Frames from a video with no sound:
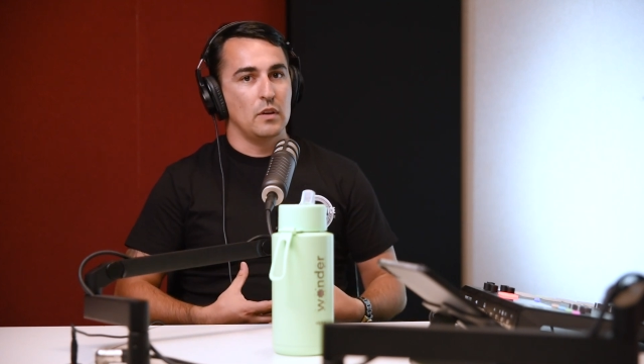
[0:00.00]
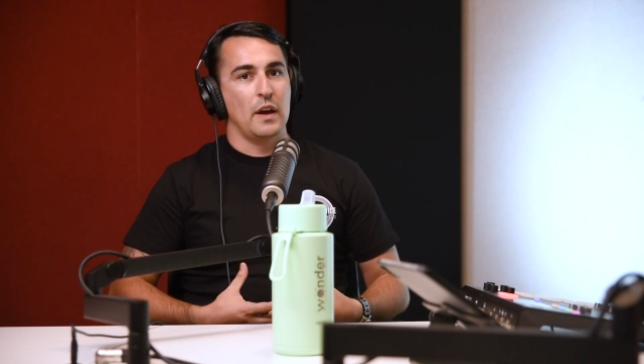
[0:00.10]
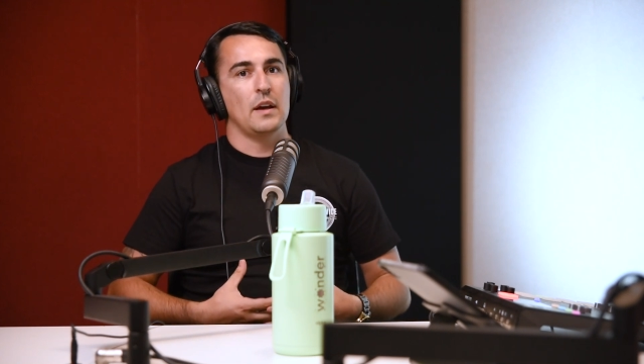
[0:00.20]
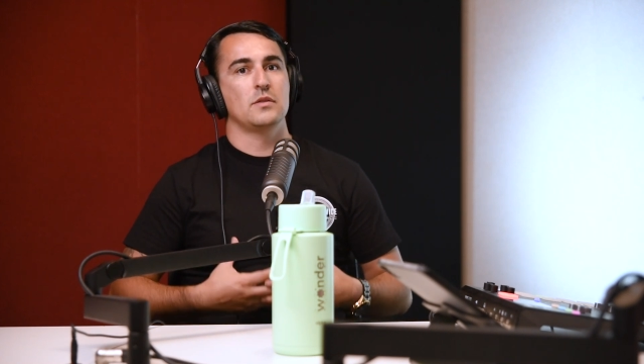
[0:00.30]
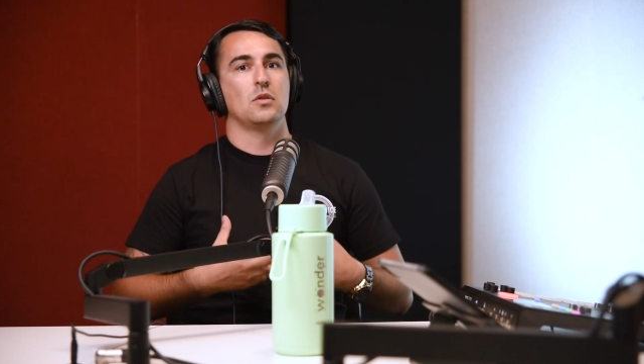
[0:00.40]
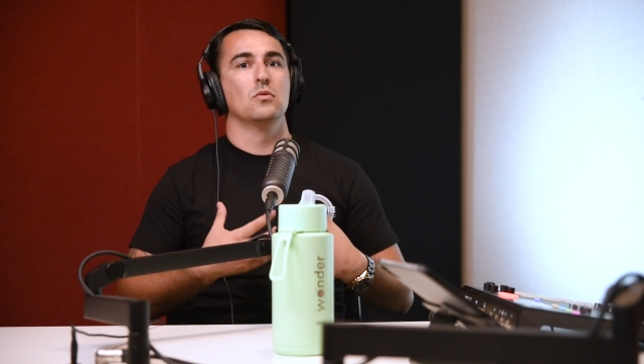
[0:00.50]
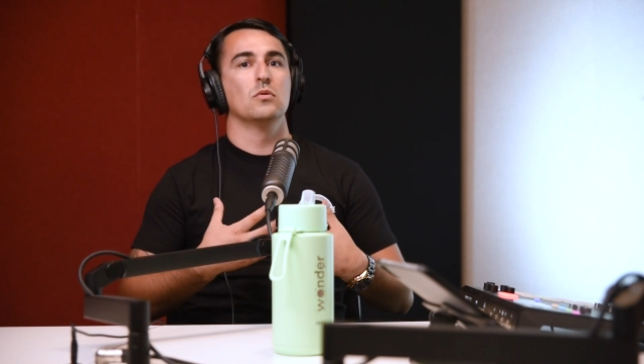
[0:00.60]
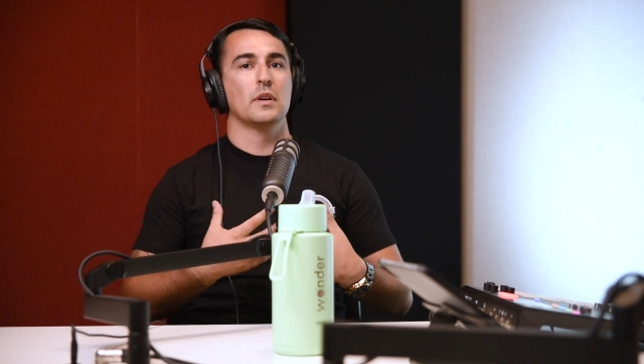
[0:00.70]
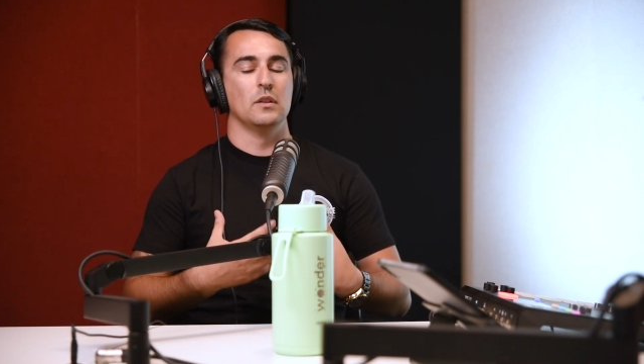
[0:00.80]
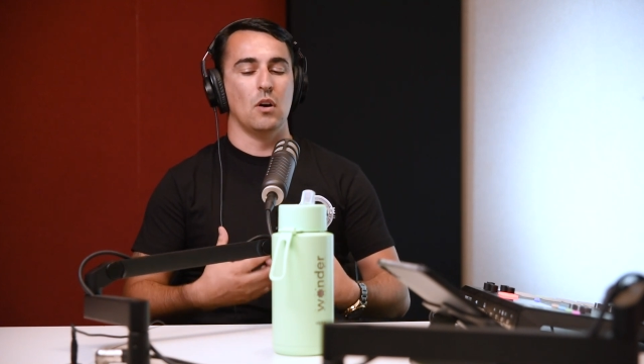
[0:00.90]
house to
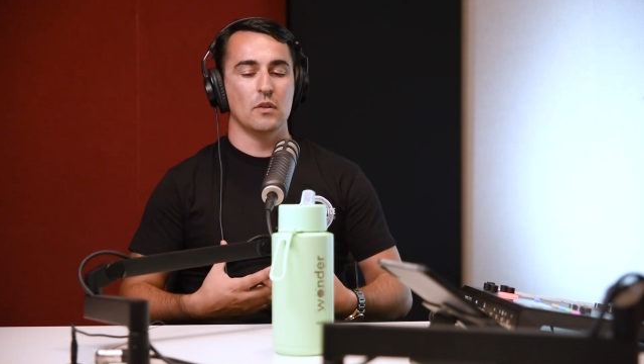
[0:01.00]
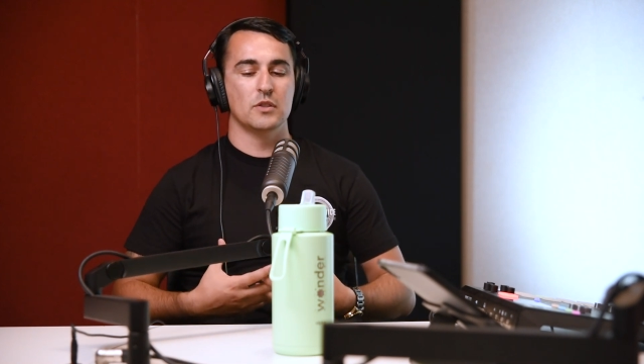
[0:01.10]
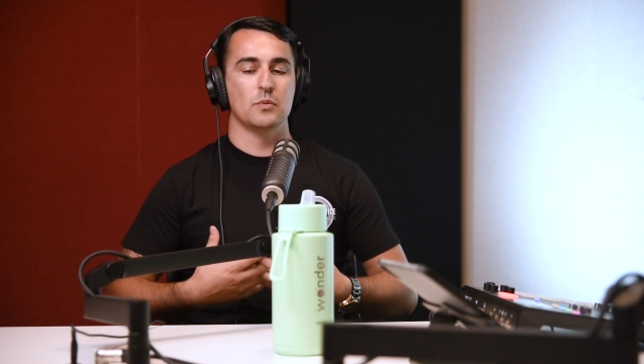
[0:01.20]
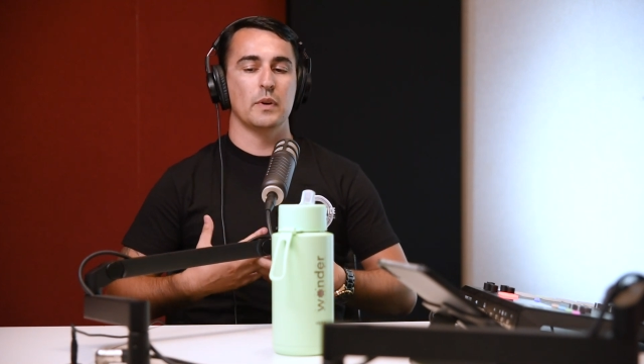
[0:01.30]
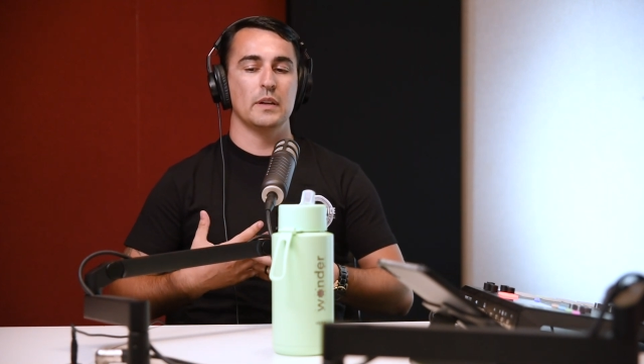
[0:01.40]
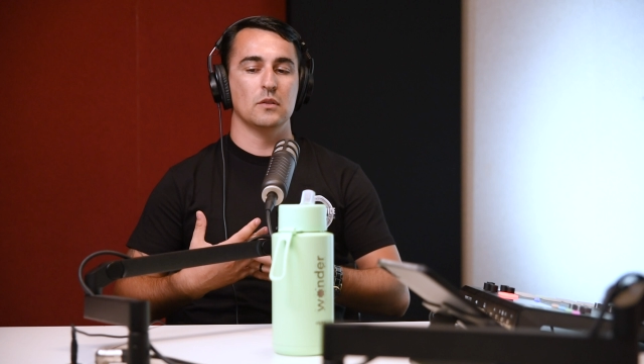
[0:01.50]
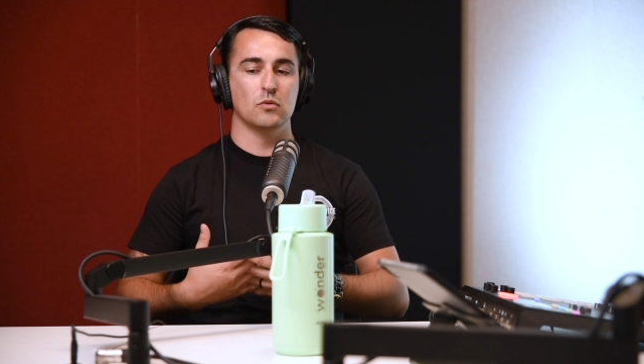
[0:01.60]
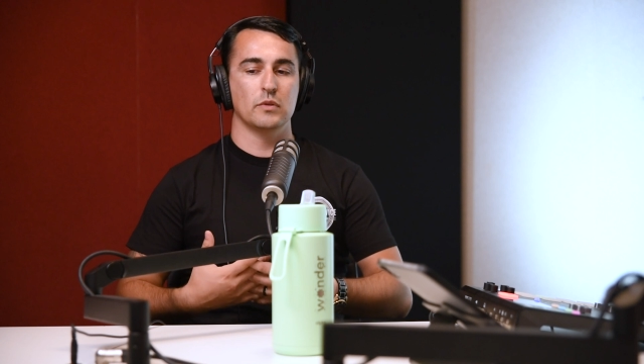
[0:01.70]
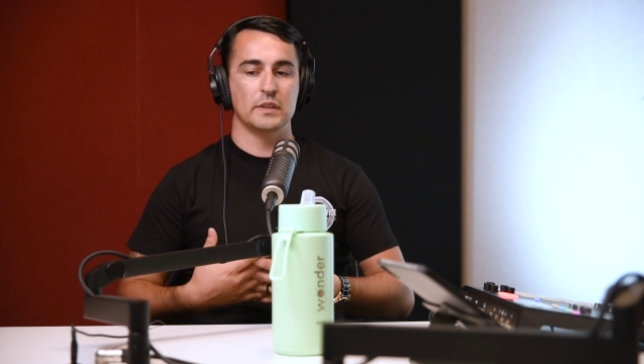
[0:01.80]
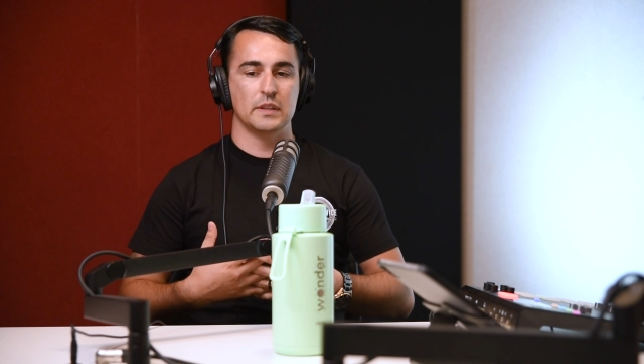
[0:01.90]
look and the ensuite and
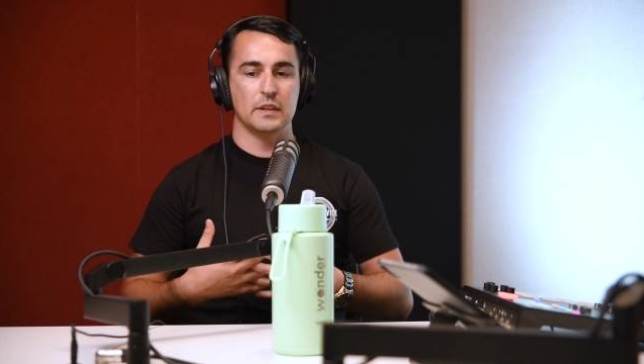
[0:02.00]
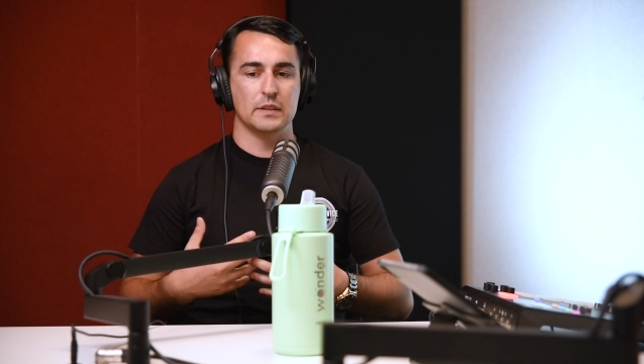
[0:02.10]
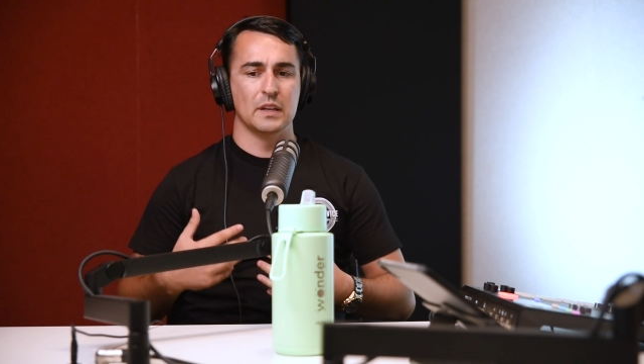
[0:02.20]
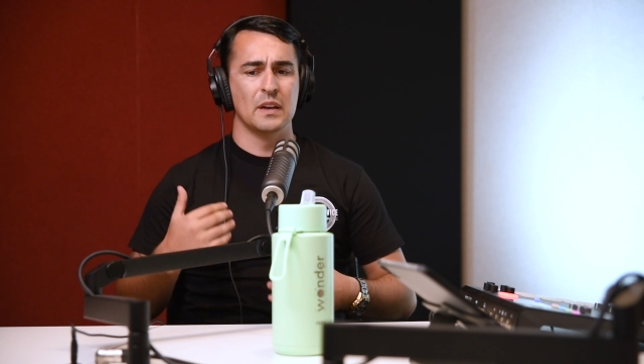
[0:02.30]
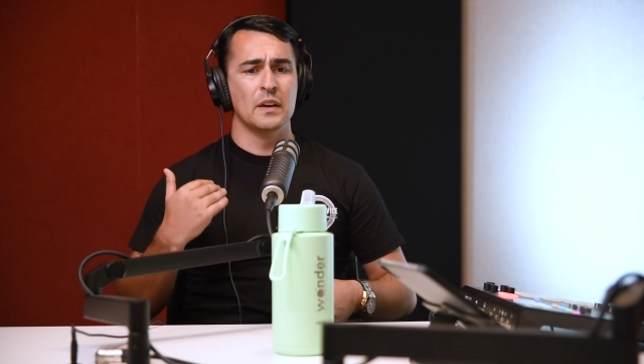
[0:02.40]
all these things,